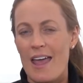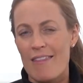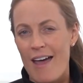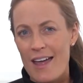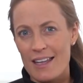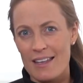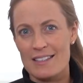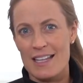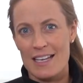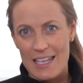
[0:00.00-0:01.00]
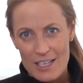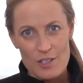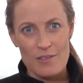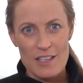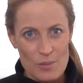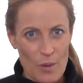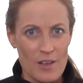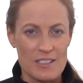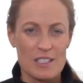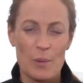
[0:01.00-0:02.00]
And that is that each of these
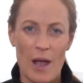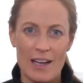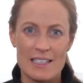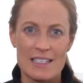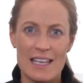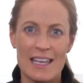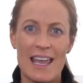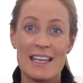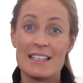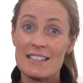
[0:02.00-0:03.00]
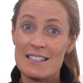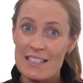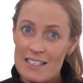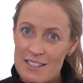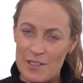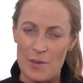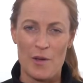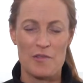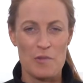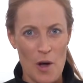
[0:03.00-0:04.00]
walls is practicing a system
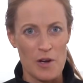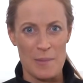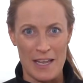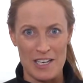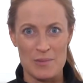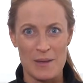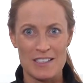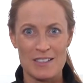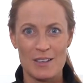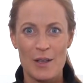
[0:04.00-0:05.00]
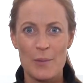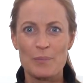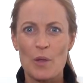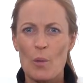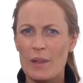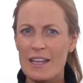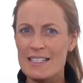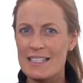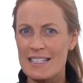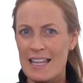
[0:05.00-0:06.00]
of water management. We like
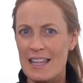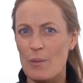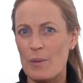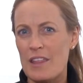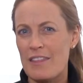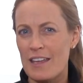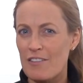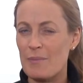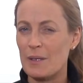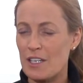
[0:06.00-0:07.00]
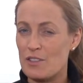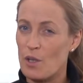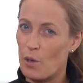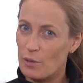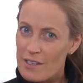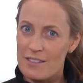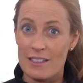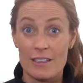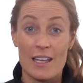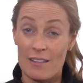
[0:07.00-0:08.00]
to say that we think of buildings
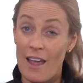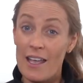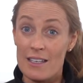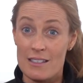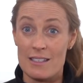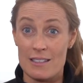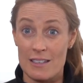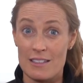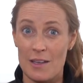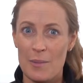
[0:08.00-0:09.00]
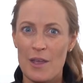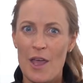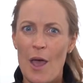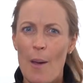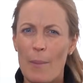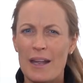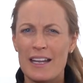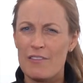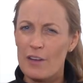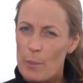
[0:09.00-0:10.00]
holistically and like it's a system, but
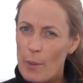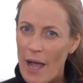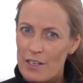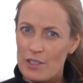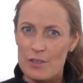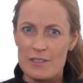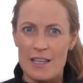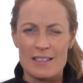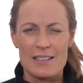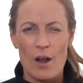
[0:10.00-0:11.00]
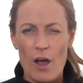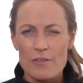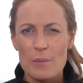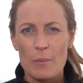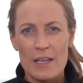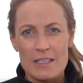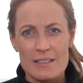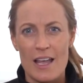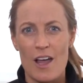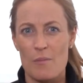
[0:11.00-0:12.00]
in a very practical sense, that often breaks
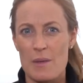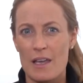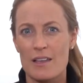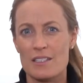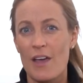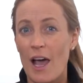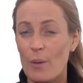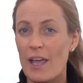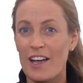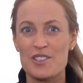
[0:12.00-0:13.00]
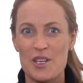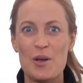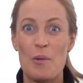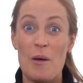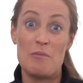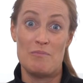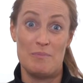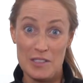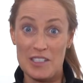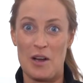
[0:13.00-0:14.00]
down because of how we actually go about
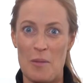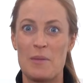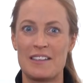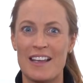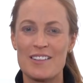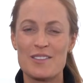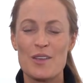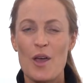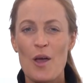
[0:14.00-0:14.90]
building our buildings.